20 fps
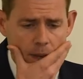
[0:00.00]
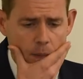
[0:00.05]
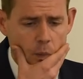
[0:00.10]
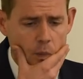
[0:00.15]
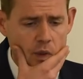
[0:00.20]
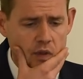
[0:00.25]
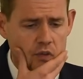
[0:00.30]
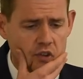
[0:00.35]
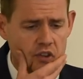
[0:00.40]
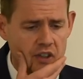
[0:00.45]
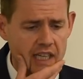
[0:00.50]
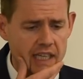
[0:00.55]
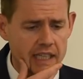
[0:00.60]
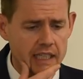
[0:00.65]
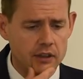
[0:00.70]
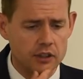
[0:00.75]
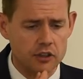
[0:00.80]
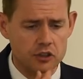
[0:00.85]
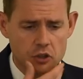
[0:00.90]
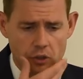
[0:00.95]
we've
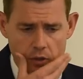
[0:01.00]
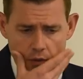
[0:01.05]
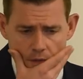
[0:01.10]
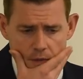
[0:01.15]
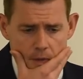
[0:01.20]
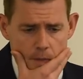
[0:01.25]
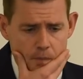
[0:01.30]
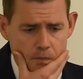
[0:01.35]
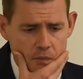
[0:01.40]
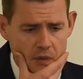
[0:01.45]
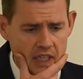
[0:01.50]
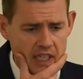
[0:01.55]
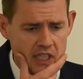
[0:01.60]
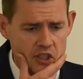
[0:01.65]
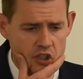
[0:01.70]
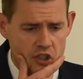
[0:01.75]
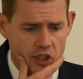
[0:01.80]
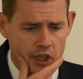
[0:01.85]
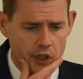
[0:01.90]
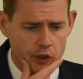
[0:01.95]
seen the sort of
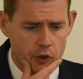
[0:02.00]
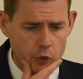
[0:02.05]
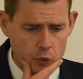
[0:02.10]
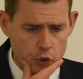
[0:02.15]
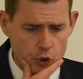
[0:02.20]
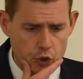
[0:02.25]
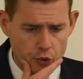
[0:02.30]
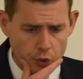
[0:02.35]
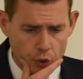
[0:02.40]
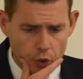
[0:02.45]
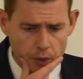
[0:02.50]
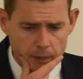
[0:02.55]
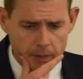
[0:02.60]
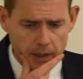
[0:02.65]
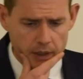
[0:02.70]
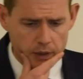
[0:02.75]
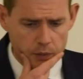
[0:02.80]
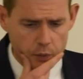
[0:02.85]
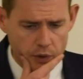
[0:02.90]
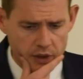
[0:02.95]
internal
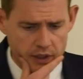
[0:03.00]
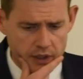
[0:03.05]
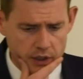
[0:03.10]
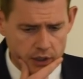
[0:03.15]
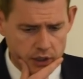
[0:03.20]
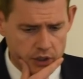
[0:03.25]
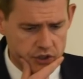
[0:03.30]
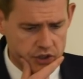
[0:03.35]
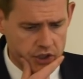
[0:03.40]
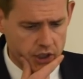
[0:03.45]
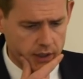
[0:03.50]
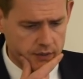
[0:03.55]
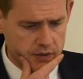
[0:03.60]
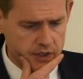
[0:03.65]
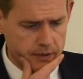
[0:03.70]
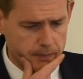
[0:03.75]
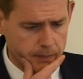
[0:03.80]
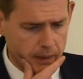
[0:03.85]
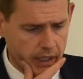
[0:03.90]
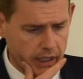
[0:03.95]
trauma within the
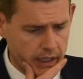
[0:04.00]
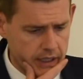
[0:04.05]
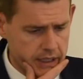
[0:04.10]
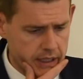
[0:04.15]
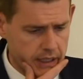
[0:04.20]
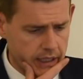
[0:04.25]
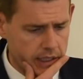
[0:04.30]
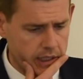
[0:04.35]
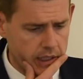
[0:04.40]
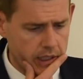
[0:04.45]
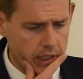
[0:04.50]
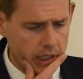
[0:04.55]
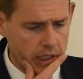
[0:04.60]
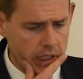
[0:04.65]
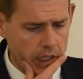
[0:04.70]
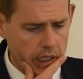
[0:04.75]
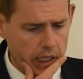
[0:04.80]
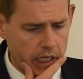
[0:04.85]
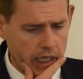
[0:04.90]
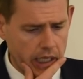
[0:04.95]
Conservative Party
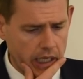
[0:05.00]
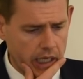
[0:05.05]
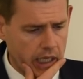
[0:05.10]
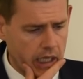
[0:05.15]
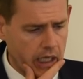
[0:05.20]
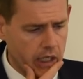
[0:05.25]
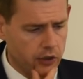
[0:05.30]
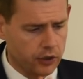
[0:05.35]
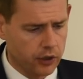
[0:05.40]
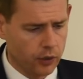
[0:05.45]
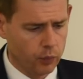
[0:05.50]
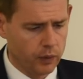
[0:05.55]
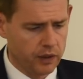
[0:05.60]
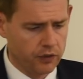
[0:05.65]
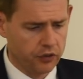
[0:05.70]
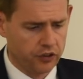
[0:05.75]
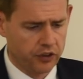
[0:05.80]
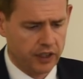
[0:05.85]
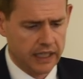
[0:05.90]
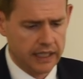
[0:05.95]
that
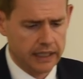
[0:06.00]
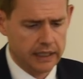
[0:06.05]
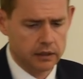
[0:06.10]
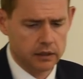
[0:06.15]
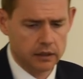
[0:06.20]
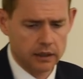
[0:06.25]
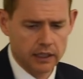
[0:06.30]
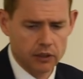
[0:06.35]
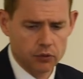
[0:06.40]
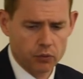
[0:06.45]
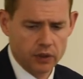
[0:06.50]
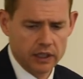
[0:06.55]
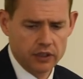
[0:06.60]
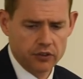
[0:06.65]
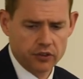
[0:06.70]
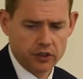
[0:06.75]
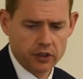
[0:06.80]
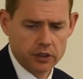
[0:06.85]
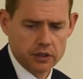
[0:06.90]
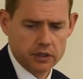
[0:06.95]
we've seen in
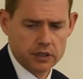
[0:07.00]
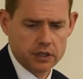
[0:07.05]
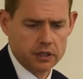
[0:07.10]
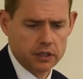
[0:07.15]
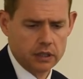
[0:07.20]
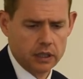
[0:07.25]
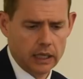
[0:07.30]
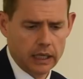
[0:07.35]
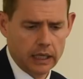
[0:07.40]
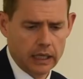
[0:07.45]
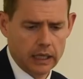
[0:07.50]
recent